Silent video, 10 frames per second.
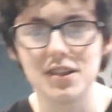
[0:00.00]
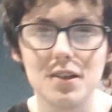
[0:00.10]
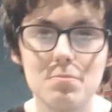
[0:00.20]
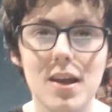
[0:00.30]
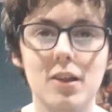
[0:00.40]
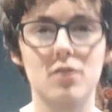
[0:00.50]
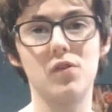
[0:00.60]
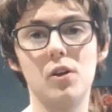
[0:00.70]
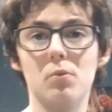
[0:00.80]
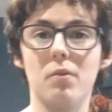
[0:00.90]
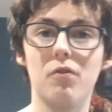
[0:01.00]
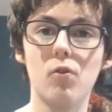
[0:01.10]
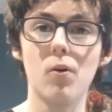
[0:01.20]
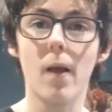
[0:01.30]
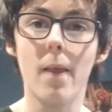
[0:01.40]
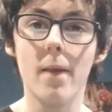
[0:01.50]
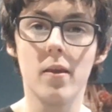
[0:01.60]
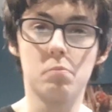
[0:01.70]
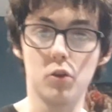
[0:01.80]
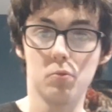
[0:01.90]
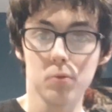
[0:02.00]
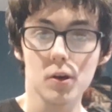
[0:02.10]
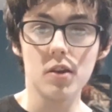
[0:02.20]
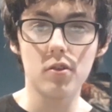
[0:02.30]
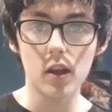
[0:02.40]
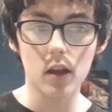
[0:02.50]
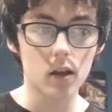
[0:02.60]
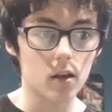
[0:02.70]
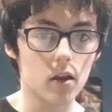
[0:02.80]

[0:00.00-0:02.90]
did make this video before, but the bloody thing,